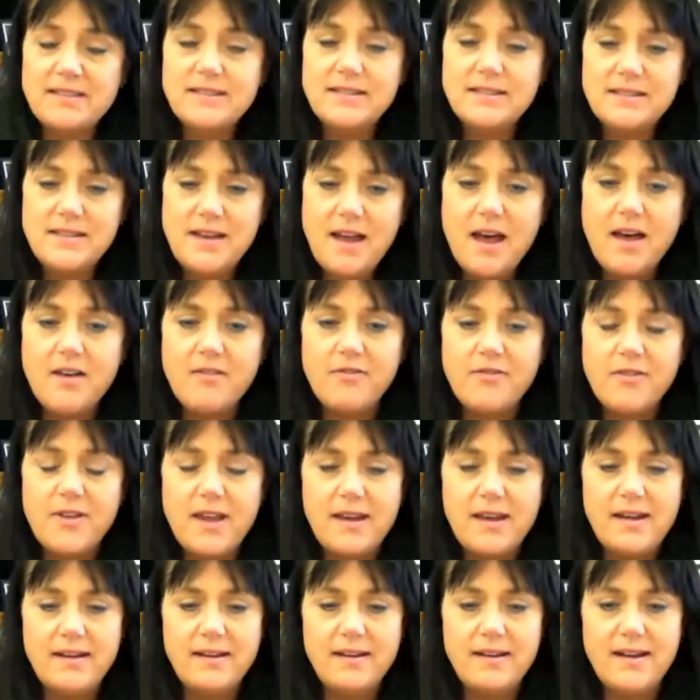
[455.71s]
stuff,
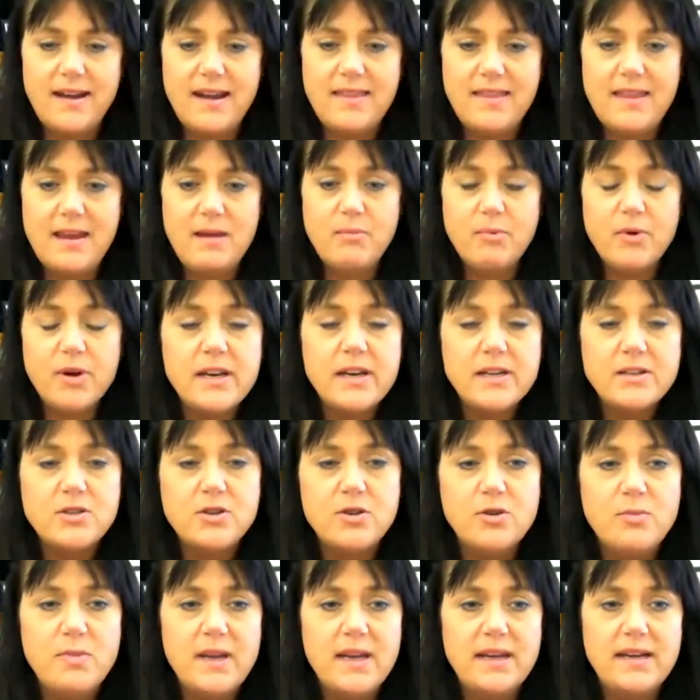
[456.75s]
and they bring it
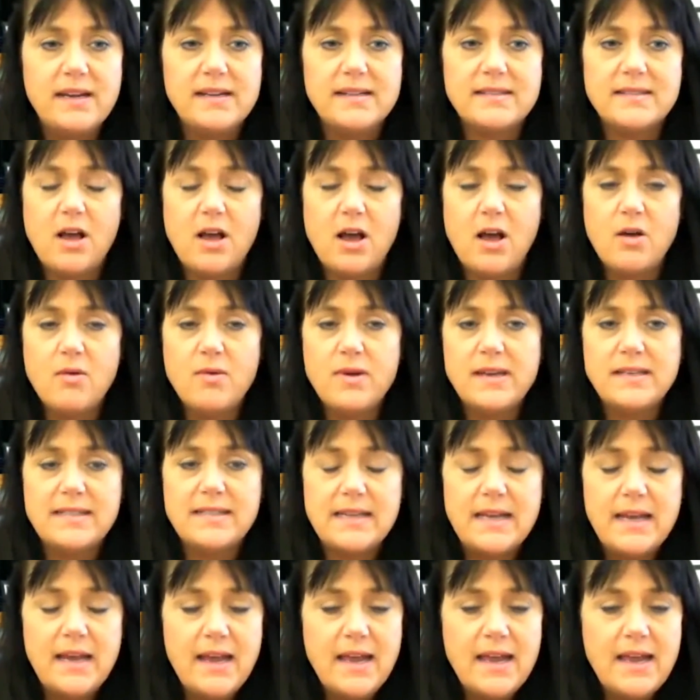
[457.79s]
to me, and it's always
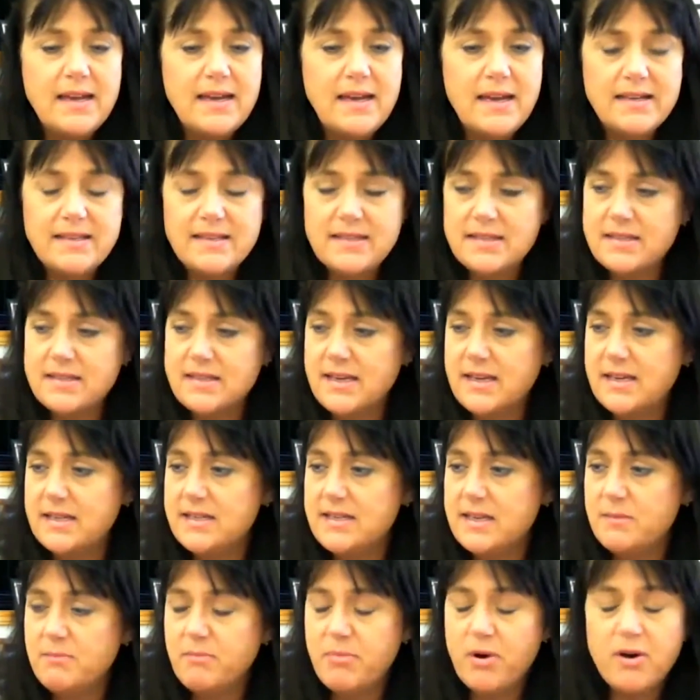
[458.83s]
it's
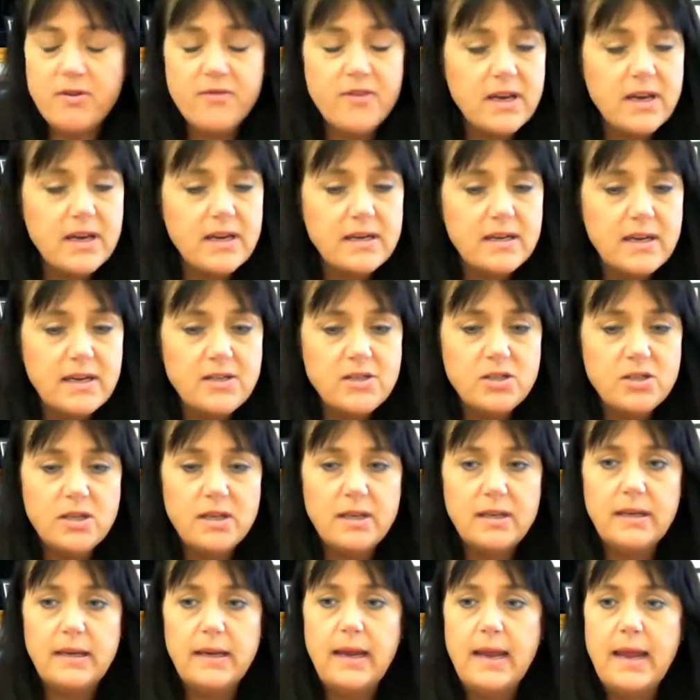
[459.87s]
in perfect
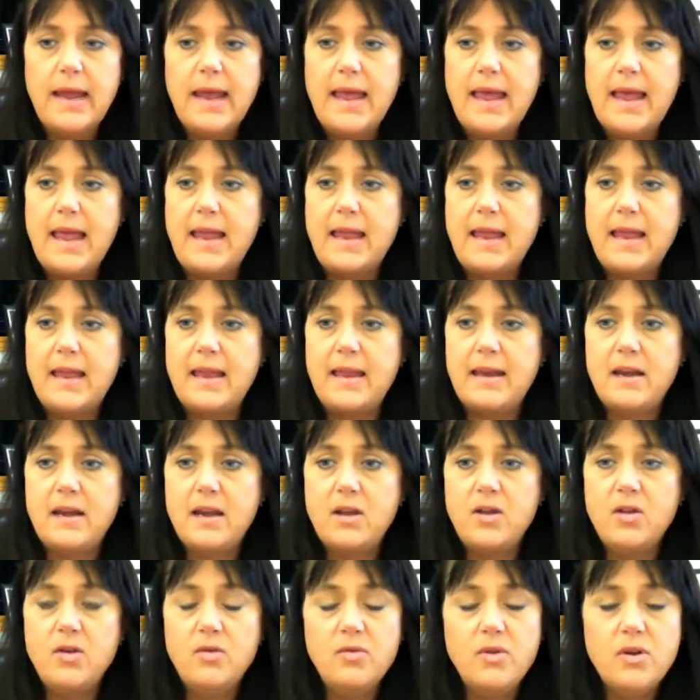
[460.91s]
condition. And
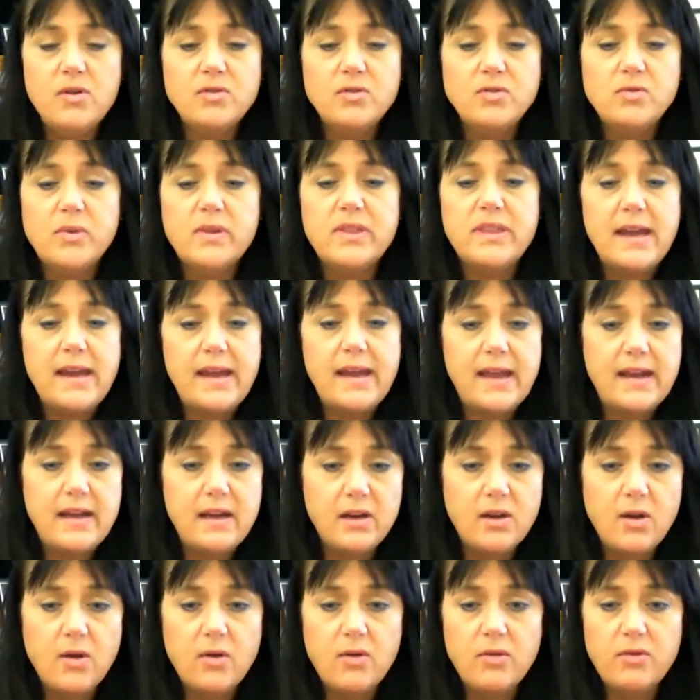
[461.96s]
who knows what they had to
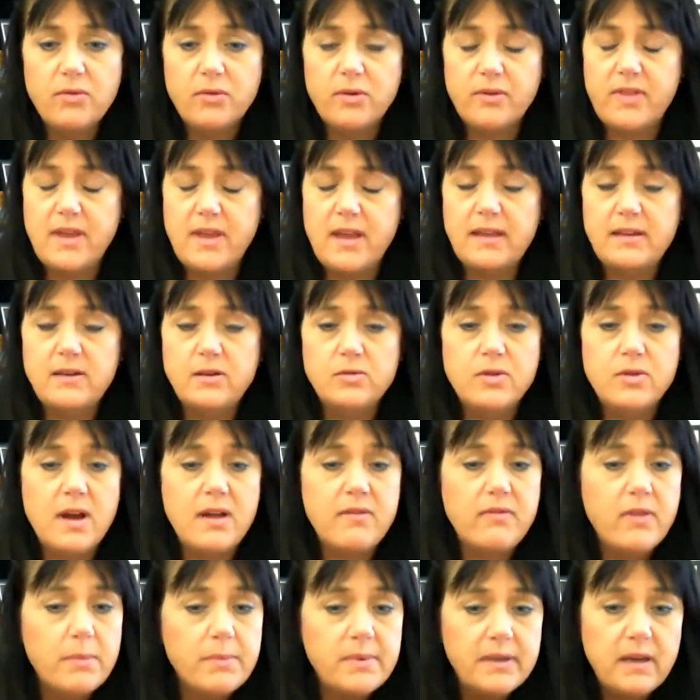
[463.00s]
go through, if they had to
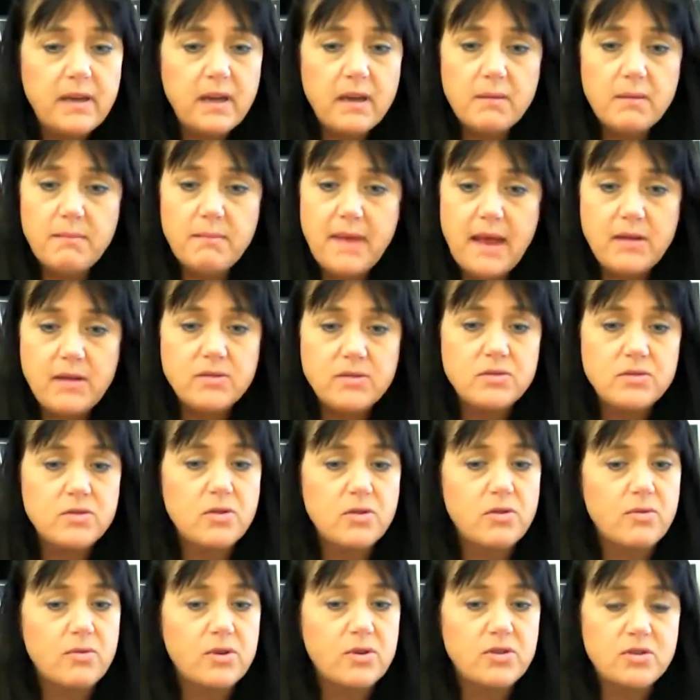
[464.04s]
drive up and down mountains
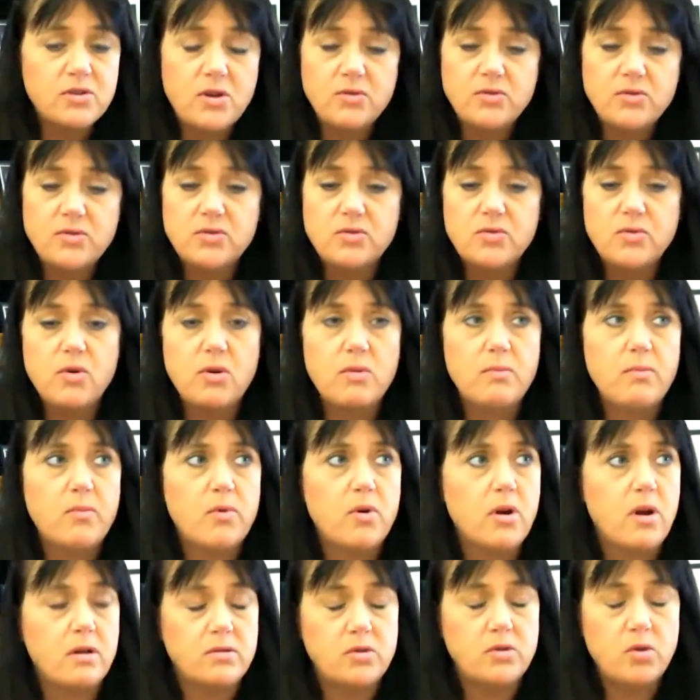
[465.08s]
or through a snowstorm
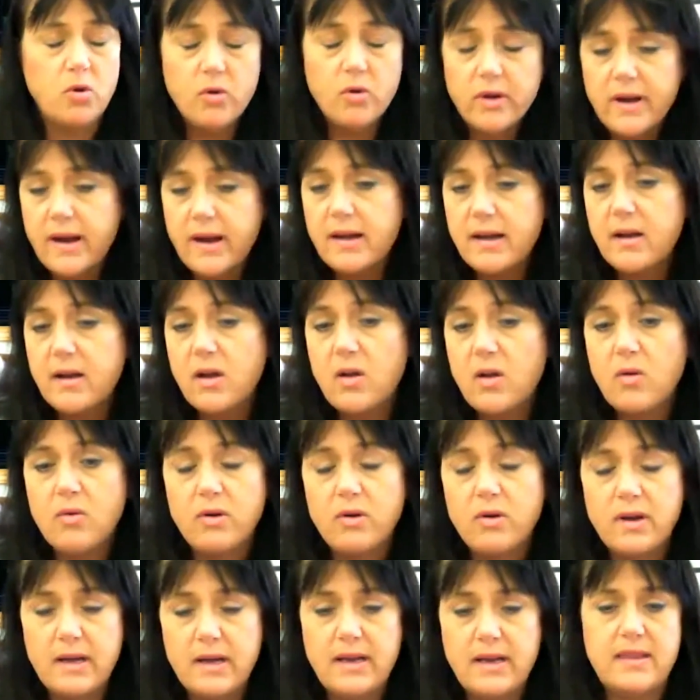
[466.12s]
or a tornado
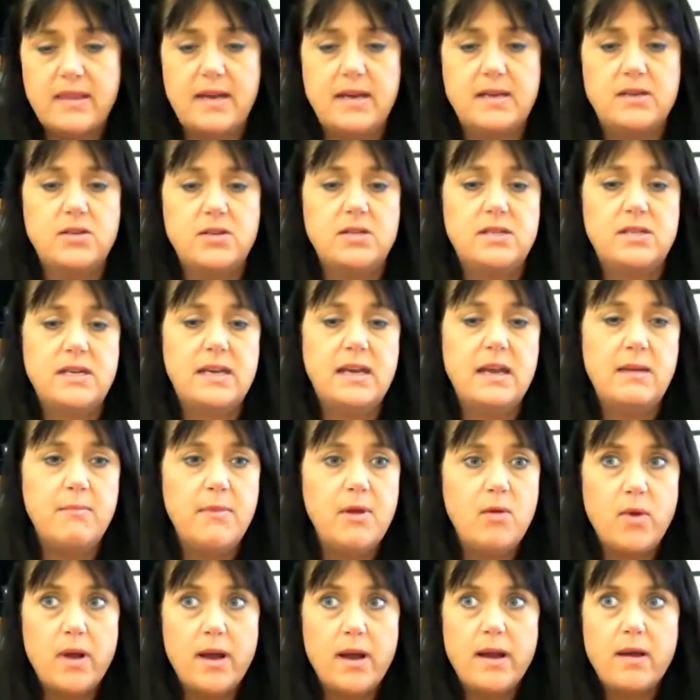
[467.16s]
or anything just to get me
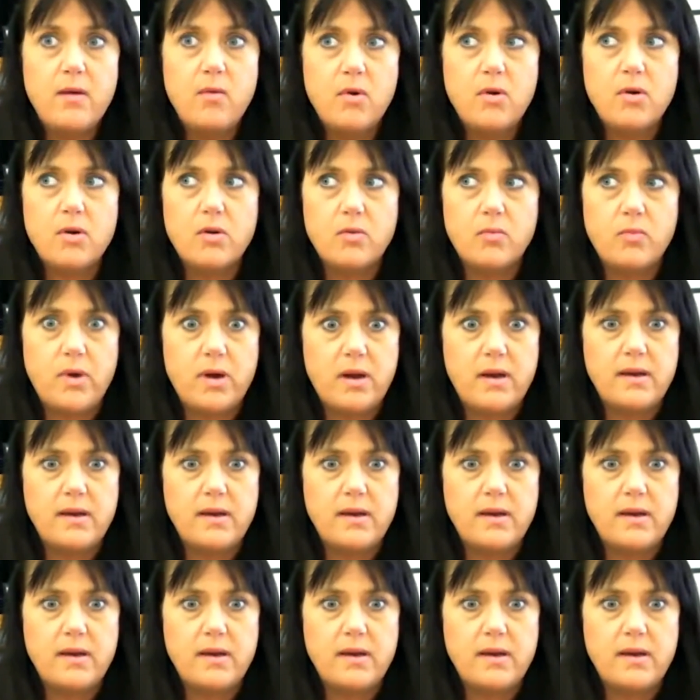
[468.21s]
what I ordered.